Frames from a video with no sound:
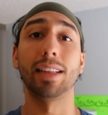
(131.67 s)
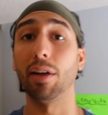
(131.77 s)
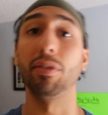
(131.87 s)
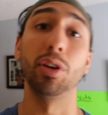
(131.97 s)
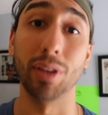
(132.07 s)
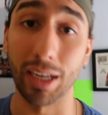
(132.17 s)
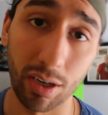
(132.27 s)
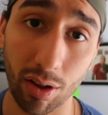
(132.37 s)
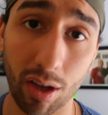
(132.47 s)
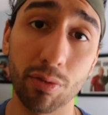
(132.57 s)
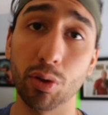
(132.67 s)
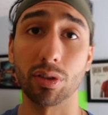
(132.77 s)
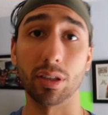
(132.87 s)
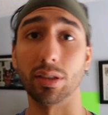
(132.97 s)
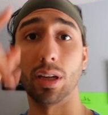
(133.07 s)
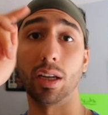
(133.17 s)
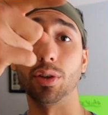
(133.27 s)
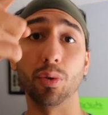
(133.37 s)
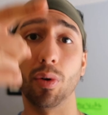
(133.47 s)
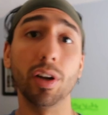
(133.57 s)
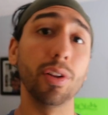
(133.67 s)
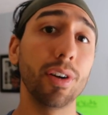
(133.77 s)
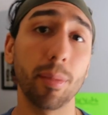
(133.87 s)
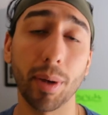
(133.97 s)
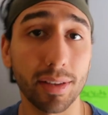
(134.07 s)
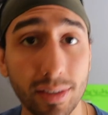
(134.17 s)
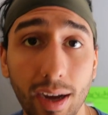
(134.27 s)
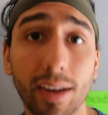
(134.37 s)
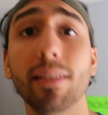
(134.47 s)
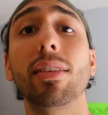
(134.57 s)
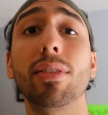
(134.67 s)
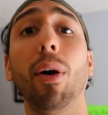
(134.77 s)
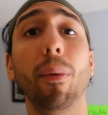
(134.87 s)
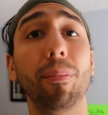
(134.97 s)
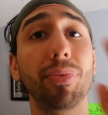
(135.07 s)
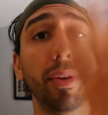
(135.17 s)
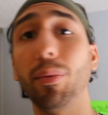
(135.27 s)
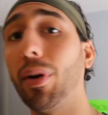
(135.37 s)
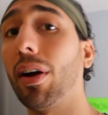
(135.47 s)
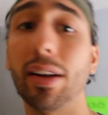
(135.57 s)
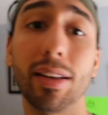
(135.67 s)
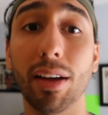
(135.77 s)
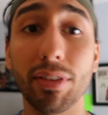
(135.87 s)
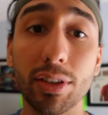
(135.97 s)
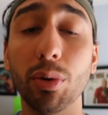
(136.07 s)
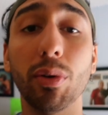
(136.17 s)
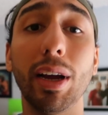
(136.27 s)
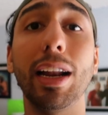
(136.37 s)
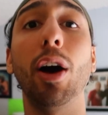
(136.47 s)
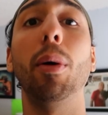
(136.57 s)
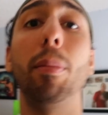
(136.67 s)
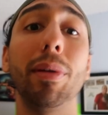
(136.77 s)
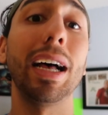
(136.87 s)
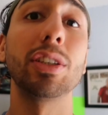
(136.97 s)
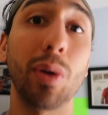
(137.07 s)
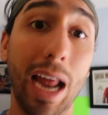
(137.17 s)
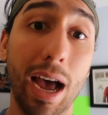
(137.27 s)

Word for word: that video didn't get a lot of views because none of you want to learn about the science. So we're not going to dive into it right now, but that's what